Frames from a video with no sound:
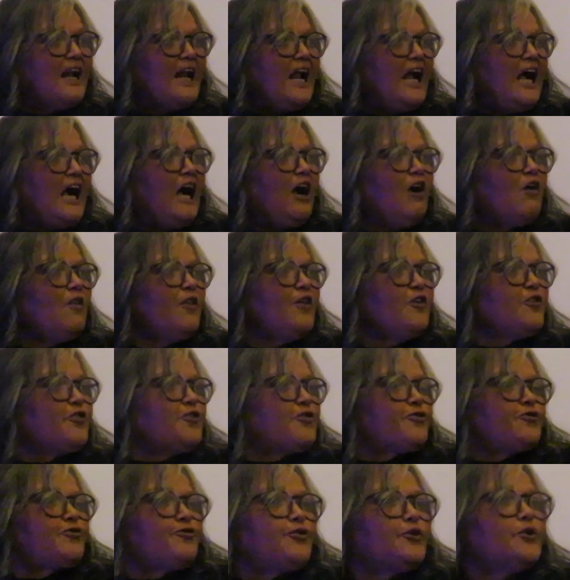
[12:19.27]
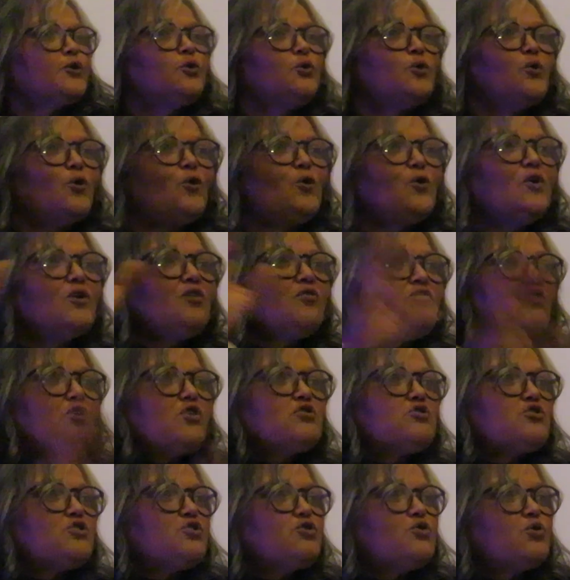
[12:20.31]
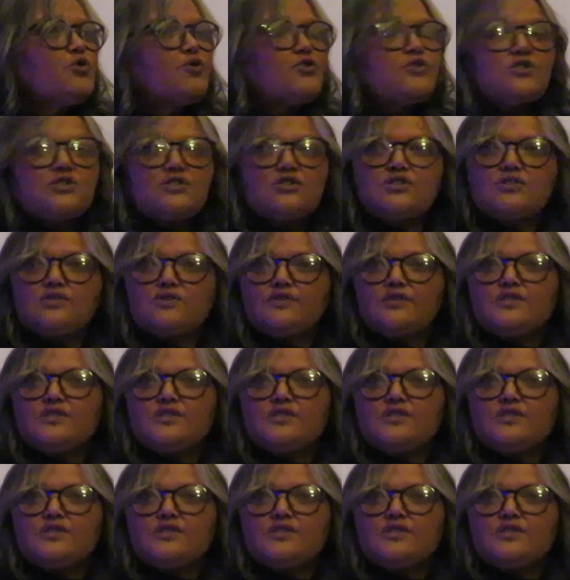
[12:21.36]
How they threw all of those youths, the